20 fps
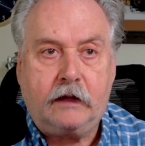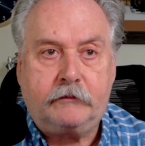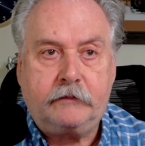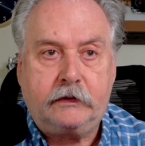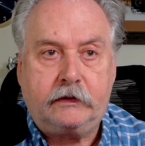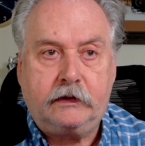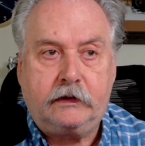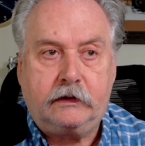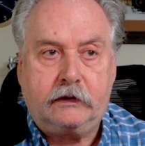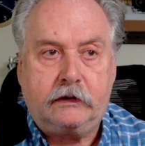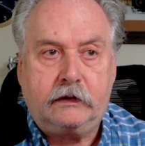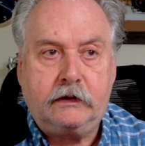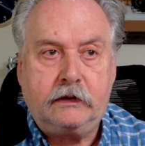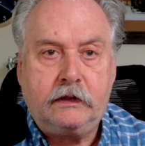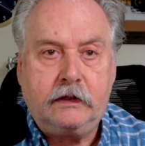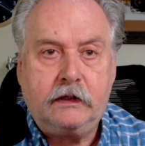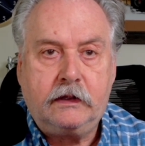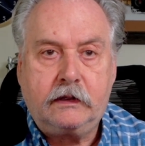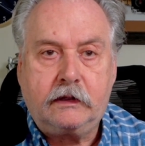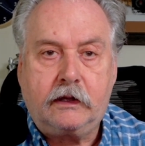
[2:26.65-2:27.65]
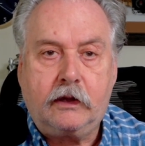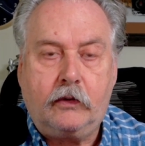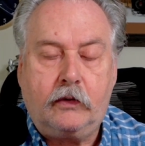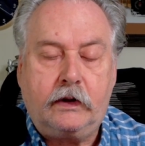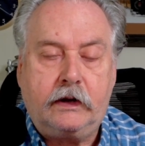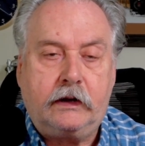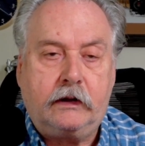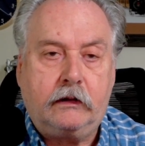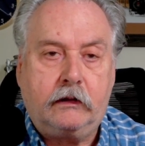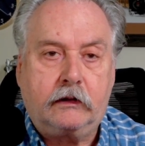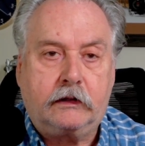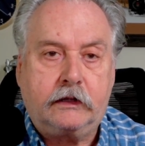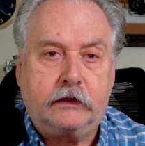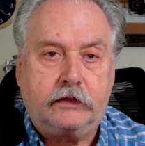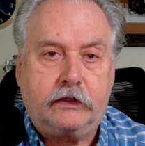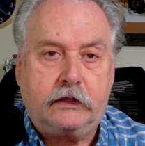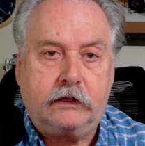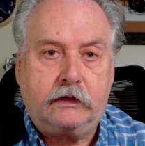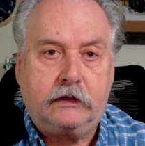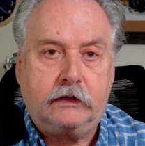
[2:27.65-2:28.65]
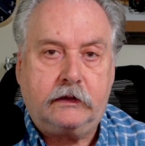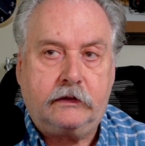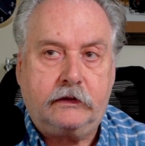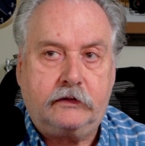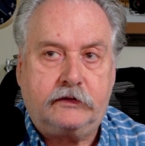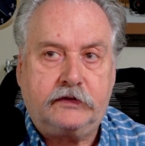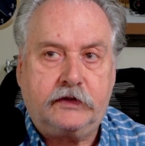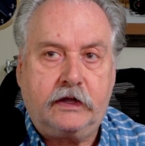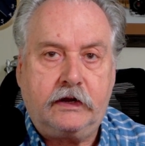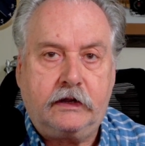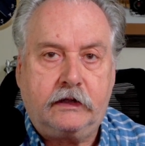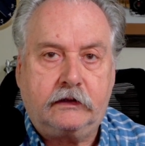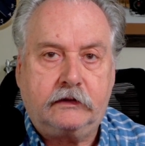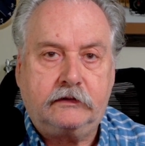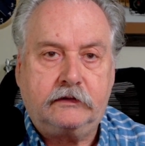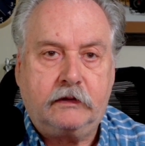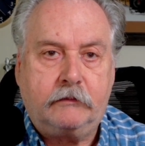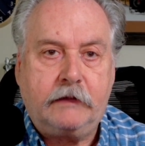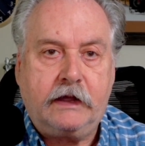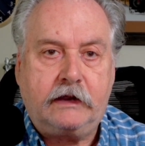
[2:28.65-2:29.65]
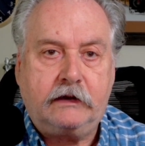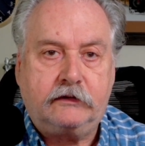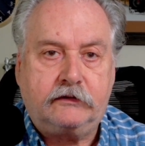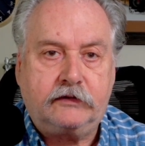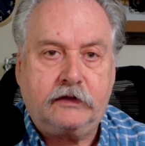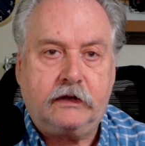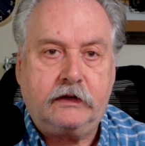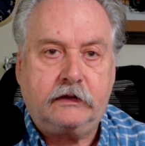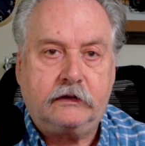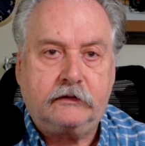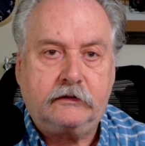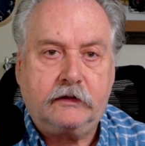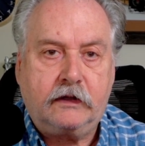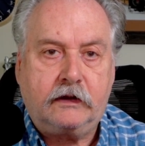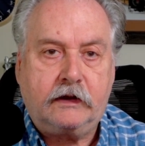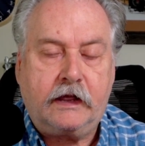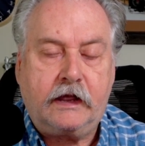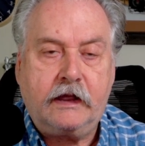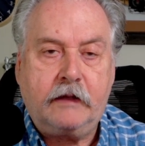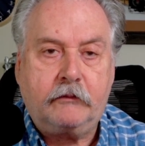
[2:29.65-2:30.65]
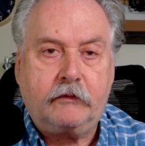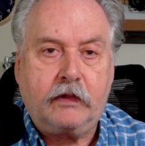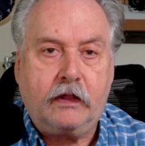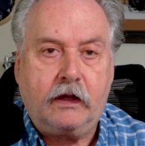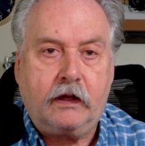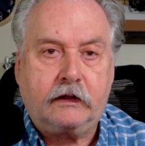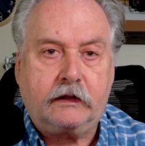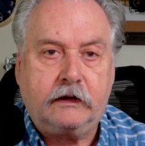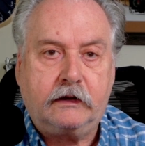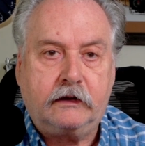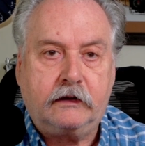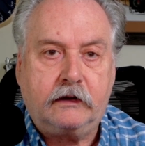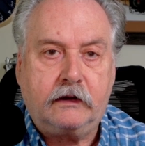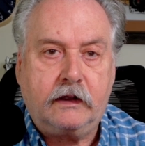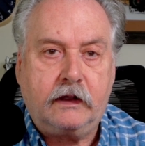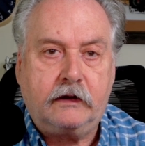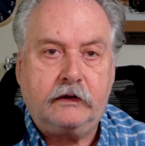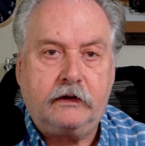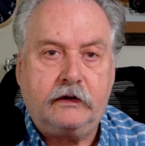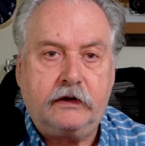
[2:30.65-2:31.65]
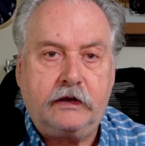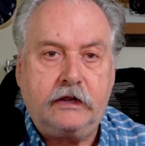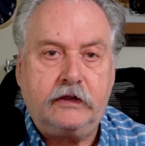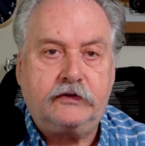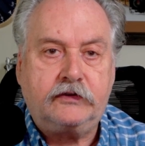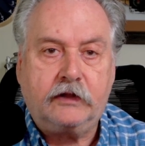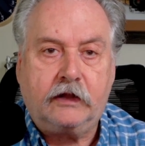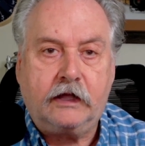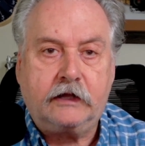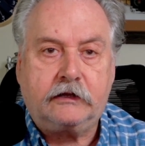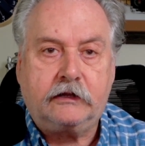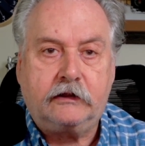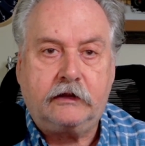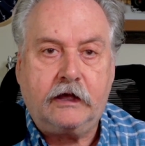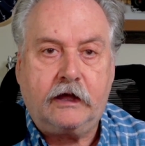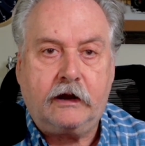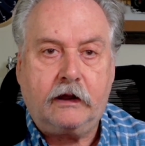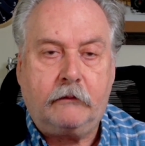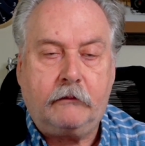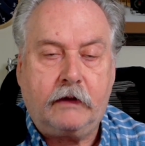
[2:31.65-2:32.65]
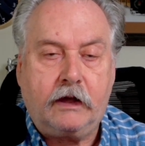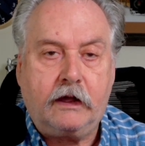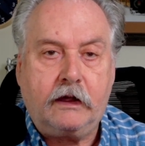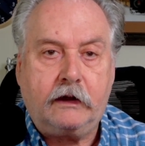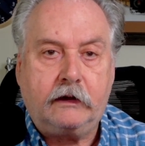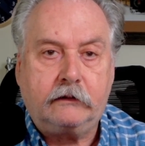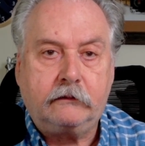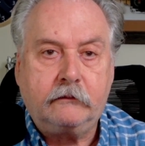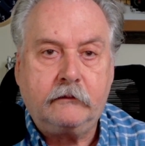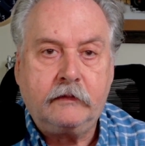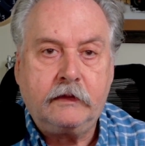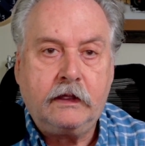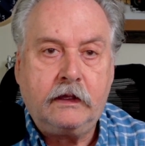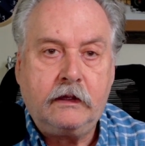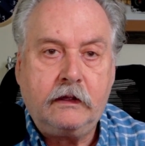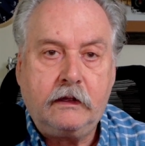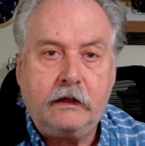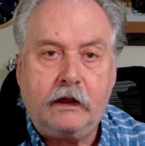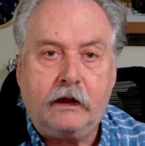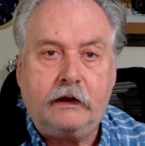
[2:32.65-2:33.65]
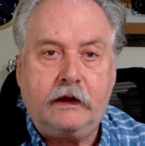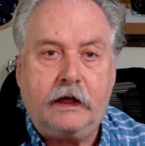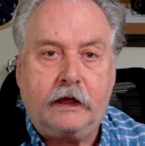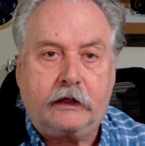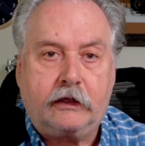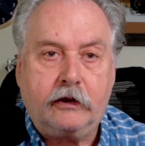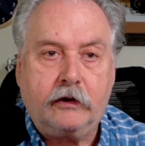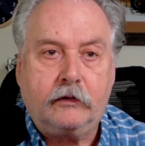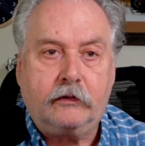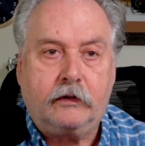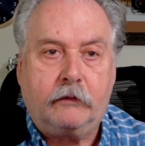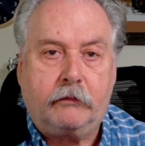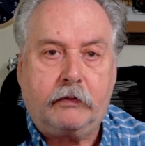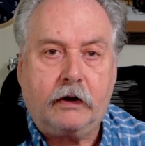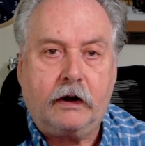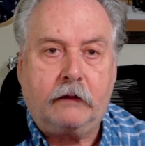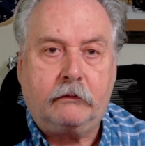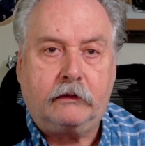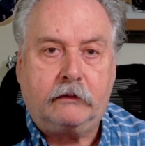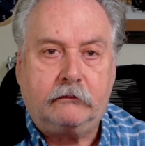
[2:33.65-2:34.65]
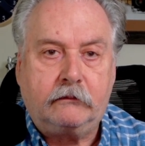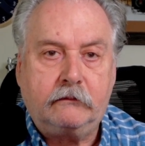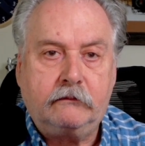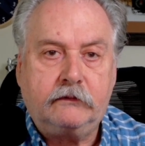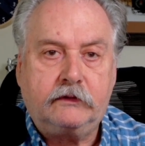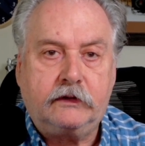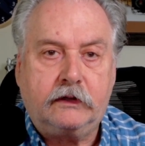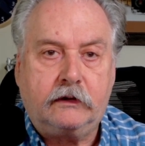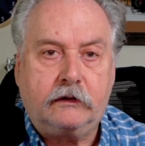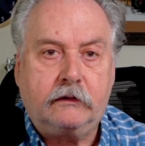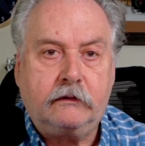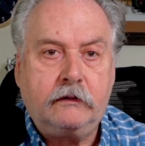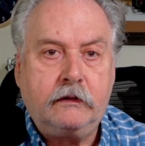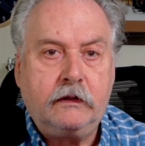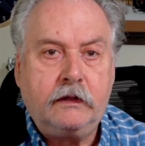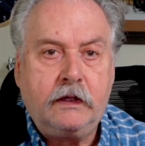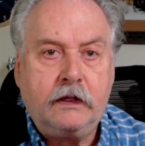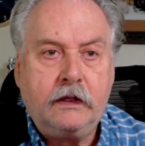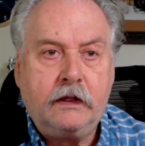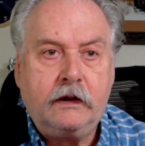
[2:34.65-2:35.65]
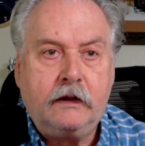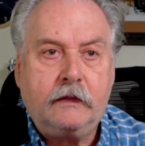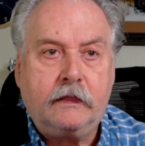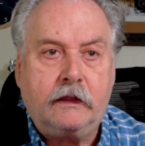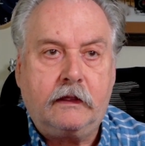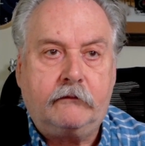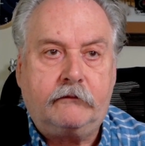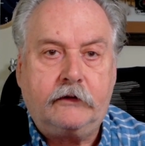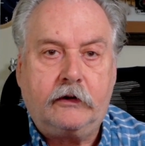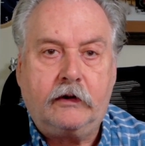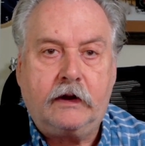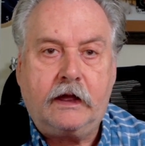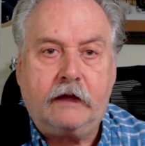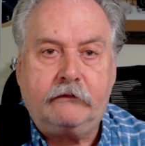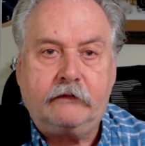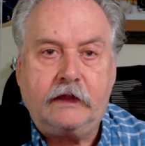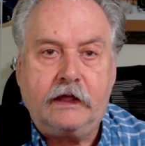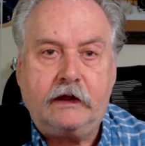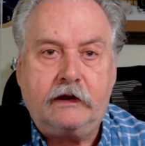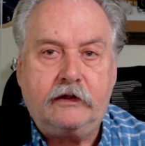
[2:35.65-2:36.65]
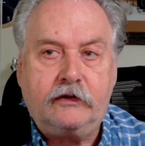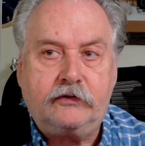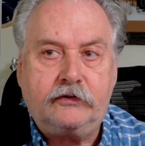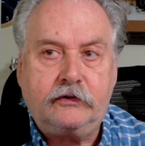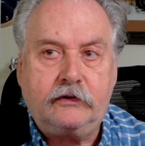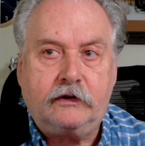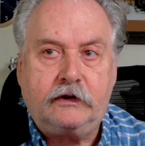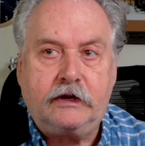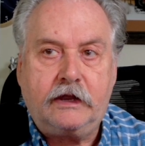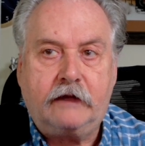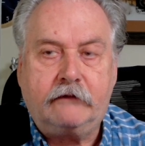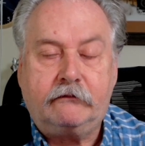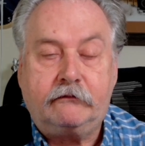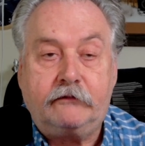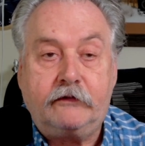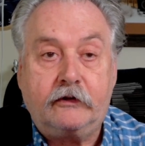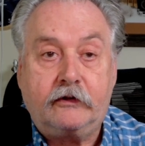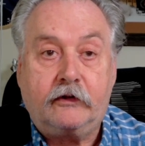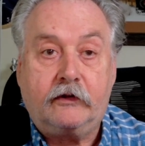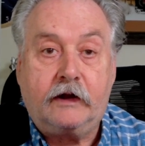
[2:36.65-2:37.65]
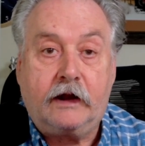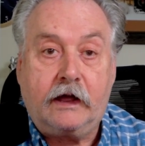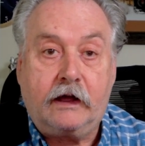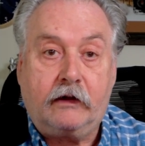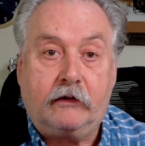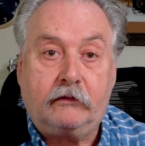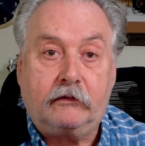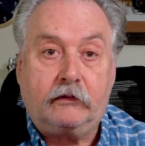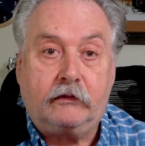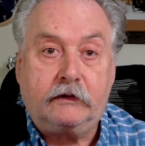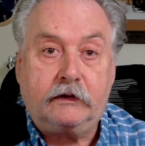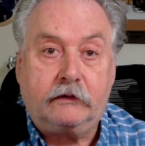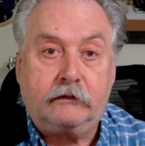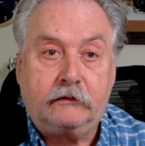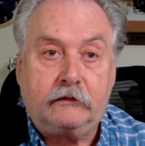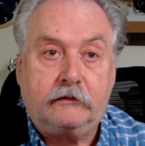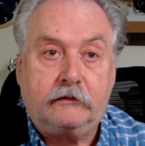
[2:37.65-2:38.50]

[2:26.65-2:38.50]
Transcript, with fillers: I happened to go in and look at the uh, the settings, the main settings on Ham Clock, and and deselected that on mine, and that cured the problem. So if you're having that issue and you haven't figured it out